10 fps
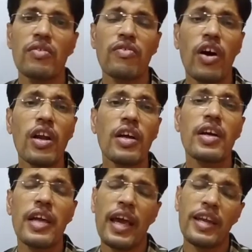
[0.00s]
for
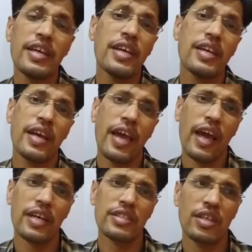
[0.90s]
any
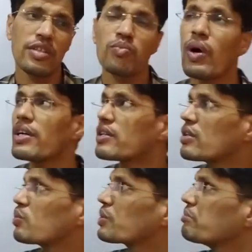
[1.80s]
action. What
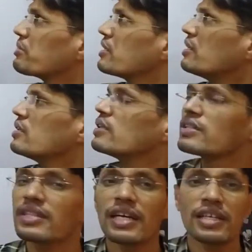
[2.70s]
we mean,
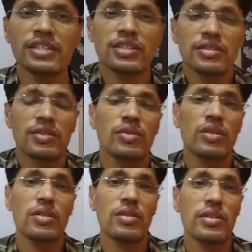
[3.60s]
that
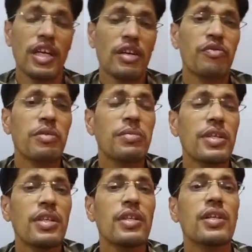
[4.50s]
we
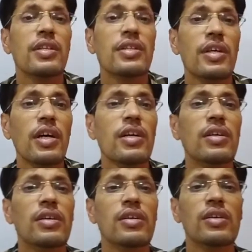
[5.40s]
mean the
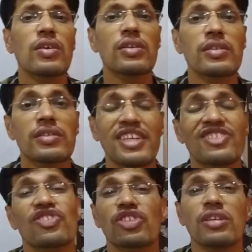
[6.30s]

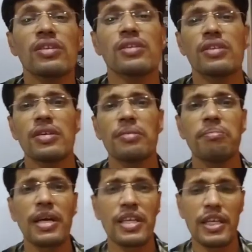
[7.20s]
decision
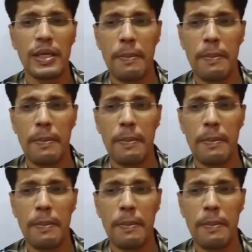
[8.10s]
making.